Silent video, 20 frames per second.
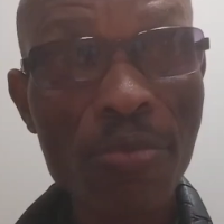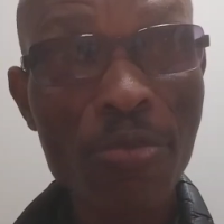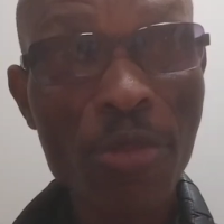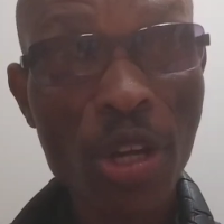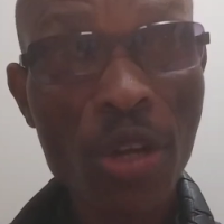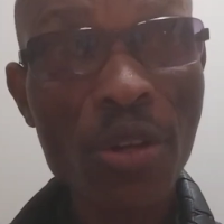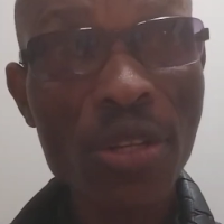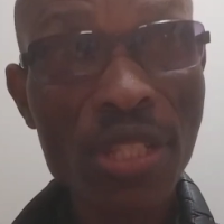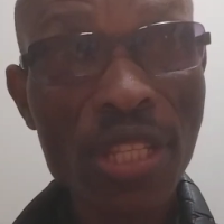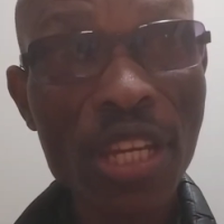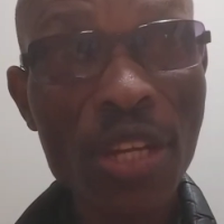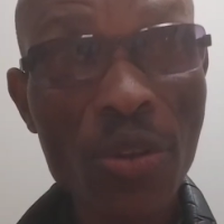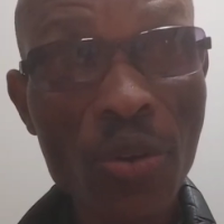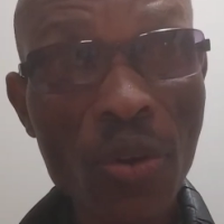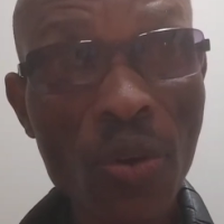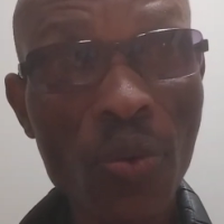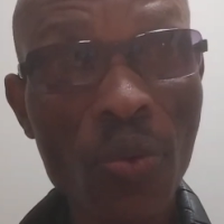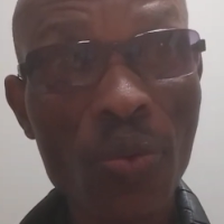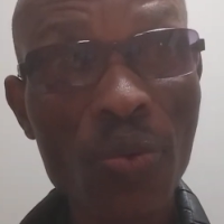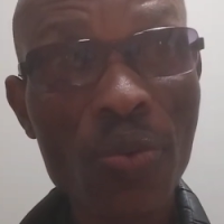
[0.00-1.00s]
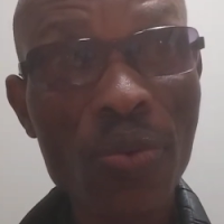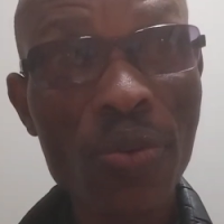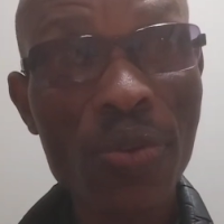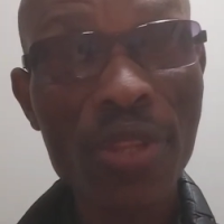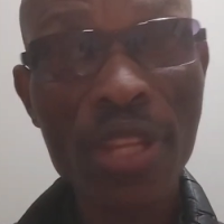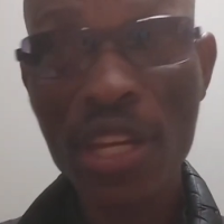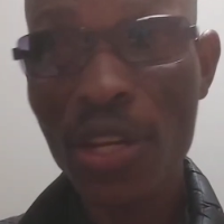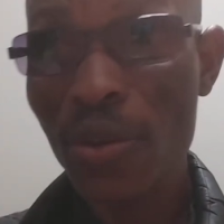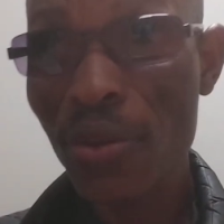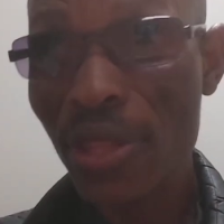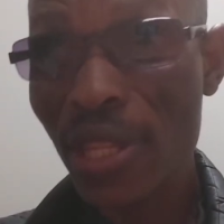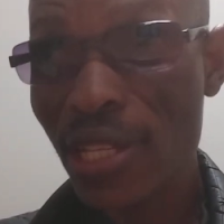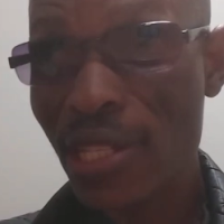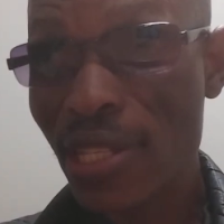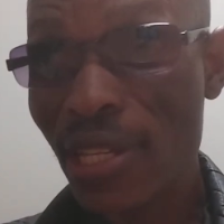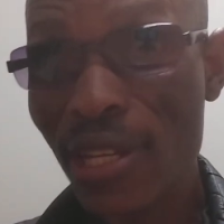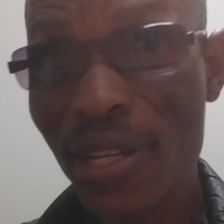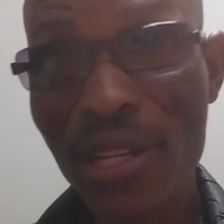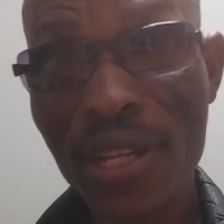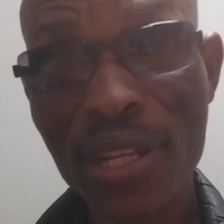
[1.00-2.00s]
because they know the
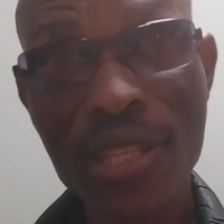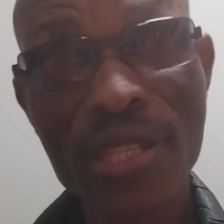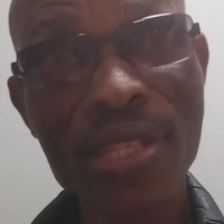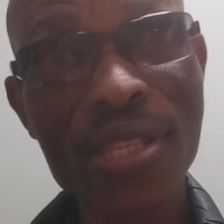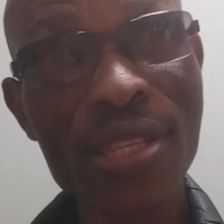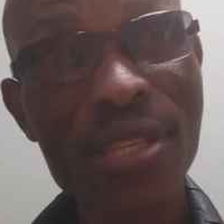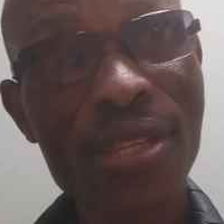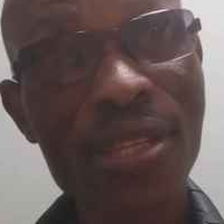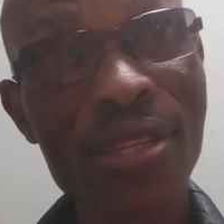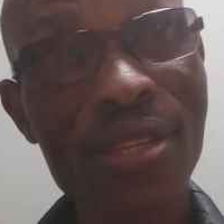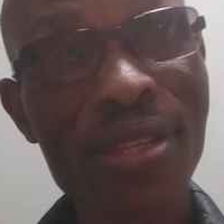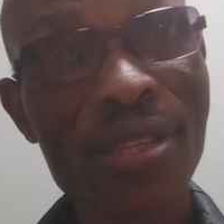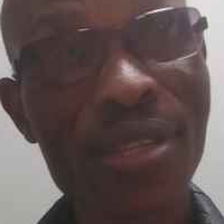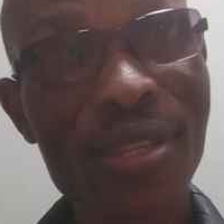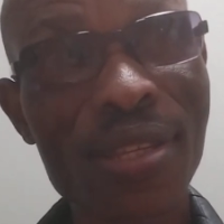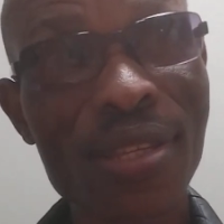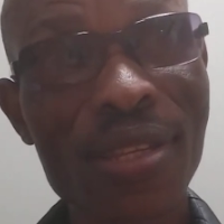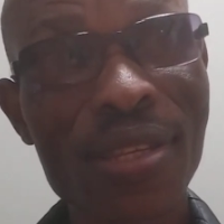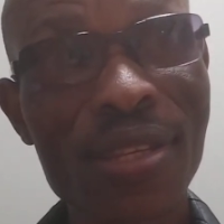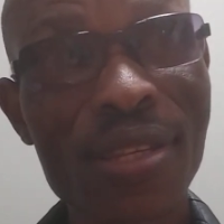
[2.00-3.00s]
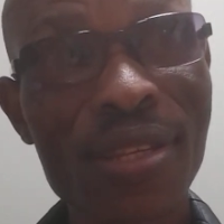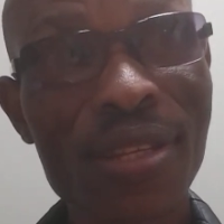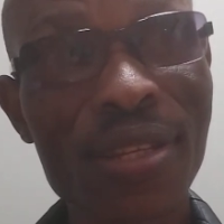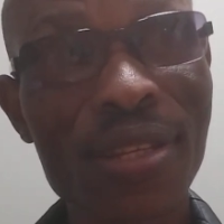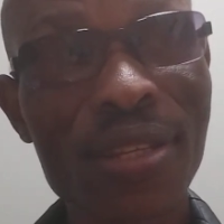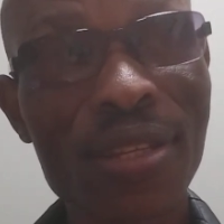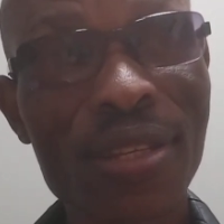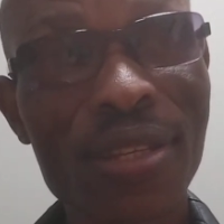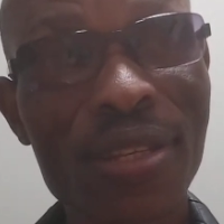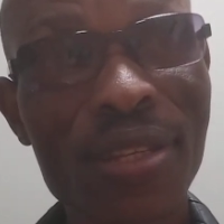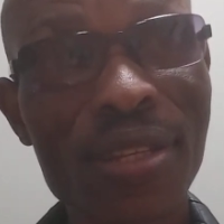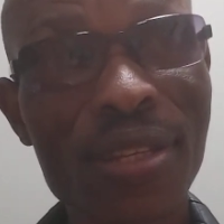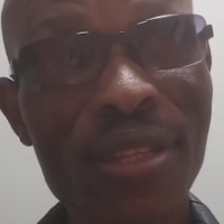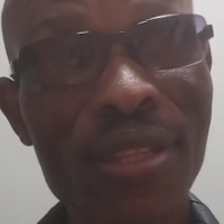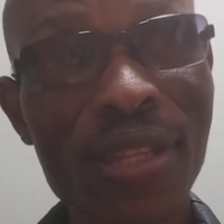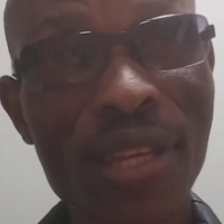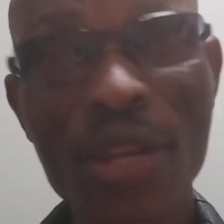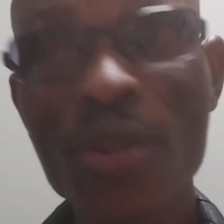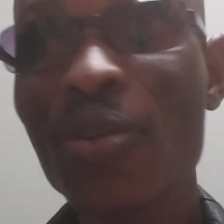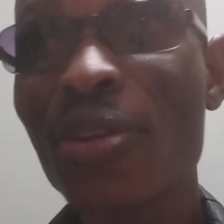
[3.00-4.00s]
secrets.
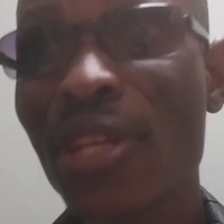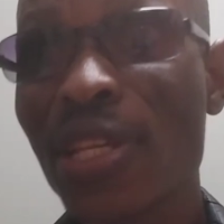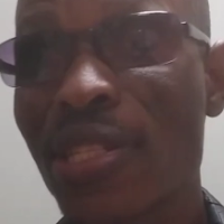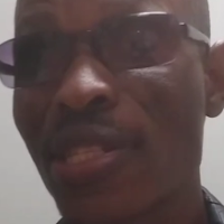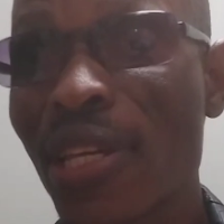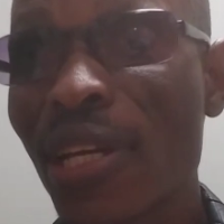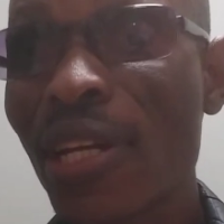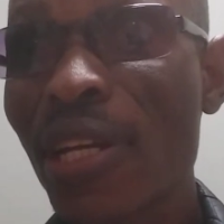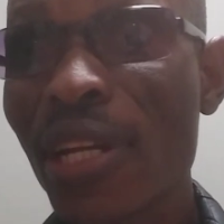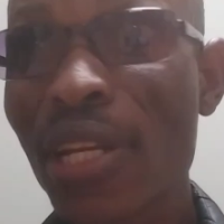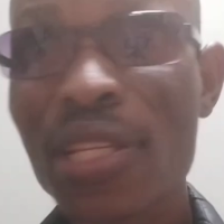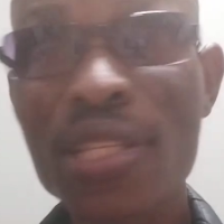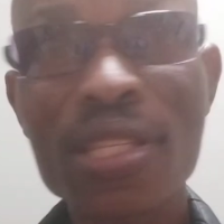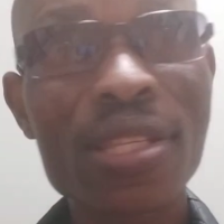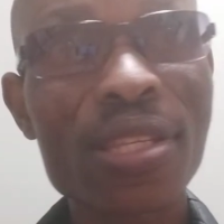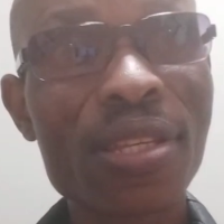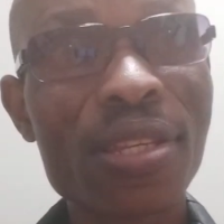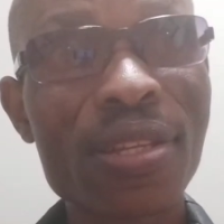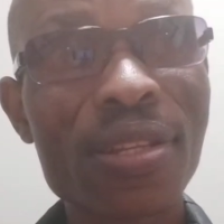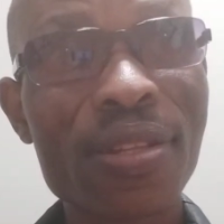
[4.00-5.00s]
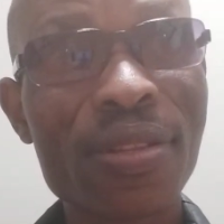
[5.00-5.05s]
They know the secrets.